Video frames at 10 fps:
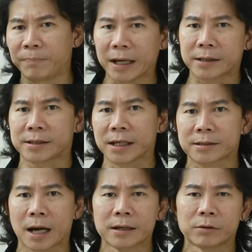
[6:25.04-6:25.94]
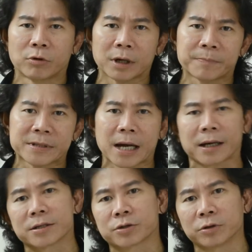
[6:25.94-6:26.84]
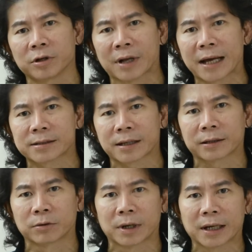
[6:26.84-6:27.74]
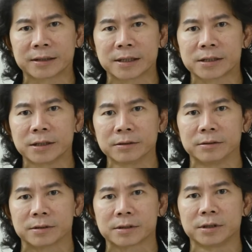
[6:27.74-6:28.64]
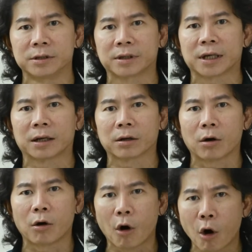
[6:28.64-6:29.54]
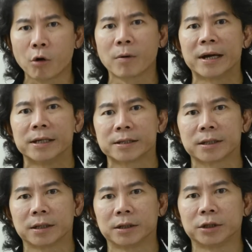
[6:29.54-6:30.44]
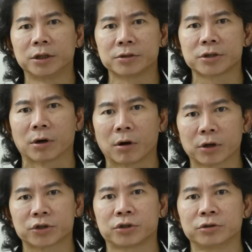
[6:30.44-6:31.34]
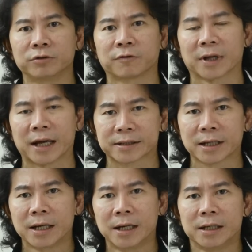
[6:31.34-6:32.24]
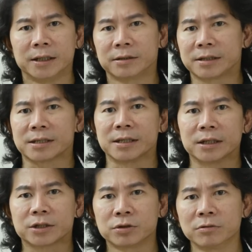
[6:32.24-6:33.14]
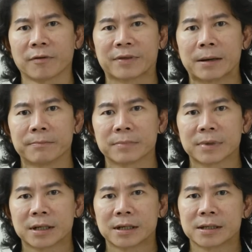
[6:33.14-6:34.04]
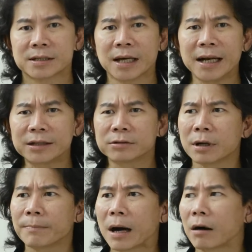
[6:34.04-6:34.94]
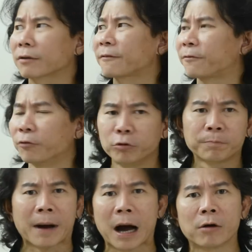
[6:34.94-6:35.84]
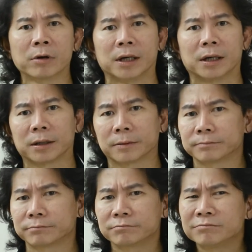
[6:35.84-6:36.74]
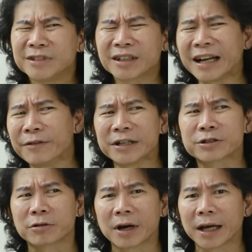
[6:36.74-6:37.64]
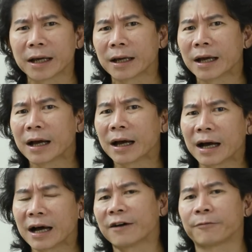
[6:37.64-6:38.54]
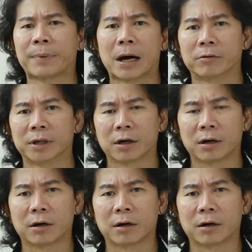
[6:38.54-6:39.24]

big 600 watt per second studio lights like the one I just used? You can always use your hot shoe flash. You just need two of them. Set it to about full power. You can even try half power